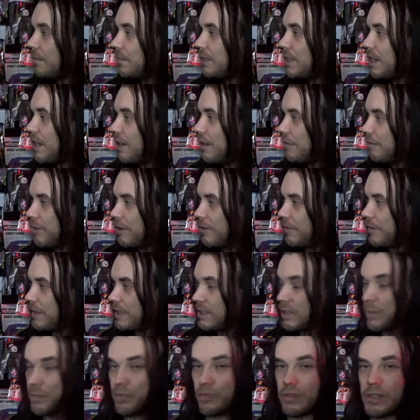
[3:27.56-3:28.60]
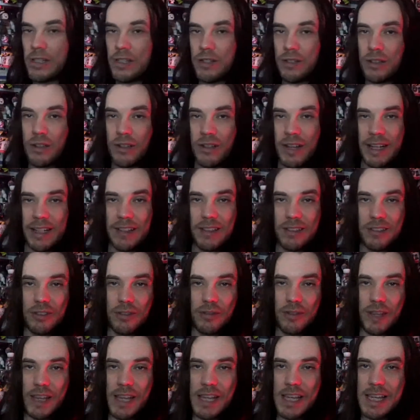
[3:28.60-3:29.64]
yeah, I think that's a pretty good likeness
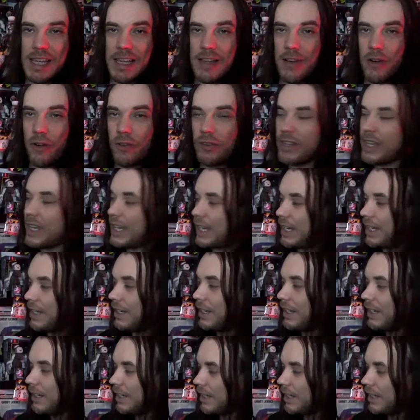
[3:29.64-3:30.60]
of Egon there.